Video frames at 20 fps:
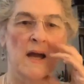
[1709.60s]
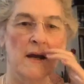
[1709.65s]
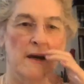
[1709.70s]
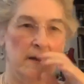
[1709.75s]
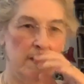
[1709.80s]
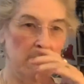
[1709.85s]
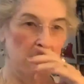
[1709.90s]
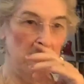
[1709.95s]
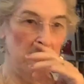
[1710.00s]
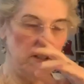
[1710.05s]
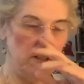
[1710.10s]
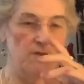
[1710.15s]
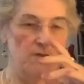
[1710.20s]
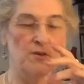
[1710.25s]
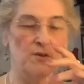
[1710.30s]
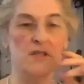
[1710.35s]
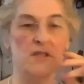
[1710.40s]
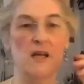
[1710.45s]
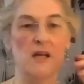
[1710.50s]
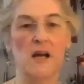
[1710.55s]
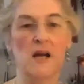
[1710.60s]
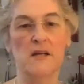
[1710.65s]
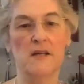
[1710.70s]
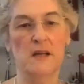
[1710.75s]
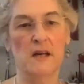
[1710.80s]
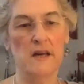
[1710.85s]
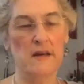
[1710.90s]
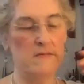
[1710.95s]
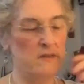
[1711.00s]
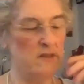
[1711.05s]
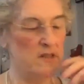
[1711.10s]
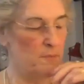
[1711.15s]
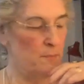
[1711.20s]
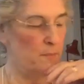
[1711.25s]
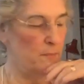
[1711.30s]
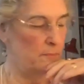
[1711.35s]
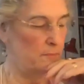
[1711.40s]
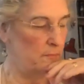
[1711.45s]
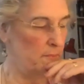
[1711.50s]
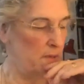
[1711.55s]
Yeah, it's interesting. I gave
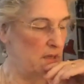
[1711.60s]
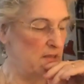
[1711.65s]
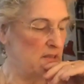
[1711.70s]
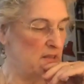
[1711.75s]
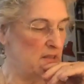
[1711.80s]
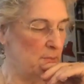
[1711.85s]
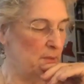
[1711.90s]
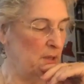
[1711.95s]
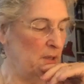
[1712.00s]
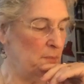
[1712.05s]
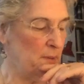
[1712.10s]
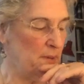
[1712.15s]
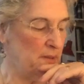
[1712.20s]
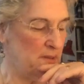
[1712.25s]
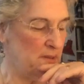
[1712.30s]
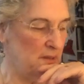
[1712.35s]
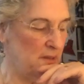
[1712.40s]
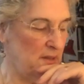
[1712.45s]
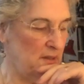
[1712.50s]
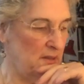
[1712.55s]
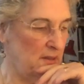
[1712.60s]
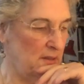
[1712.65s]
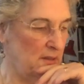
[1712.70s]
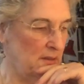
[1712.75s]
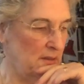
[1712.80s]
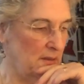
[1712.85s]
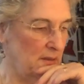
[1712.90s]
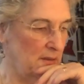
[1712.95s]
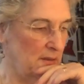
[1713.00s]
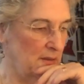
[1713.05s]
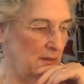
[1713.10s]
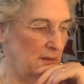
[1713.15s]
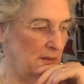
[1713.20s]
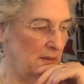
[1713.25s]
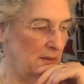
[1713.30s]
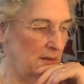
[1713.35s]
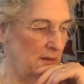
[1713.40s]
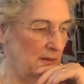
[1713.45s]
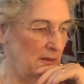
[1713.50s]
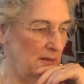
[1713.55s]
a similar presentation
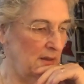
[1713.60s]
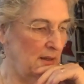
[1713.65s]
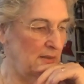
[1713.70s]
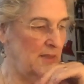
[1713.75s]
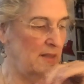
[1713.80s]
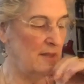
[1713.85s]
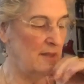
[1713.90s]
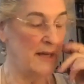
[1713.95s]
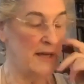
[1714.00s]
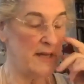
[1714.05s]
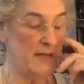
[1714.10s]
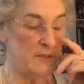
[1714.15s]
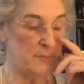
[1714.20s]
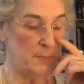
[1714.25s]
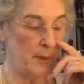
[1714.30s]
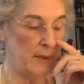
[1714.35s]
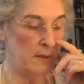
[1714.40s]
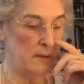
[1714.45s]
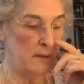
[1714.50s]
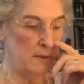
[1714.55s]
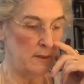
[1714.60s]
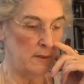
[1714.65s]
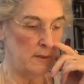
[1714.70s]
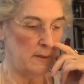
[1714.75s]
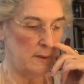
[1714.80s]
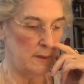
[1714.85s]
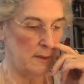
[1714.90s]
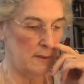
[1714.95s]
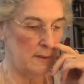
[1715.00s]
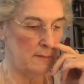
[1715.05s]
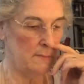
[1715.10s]
at the last PantheaCon,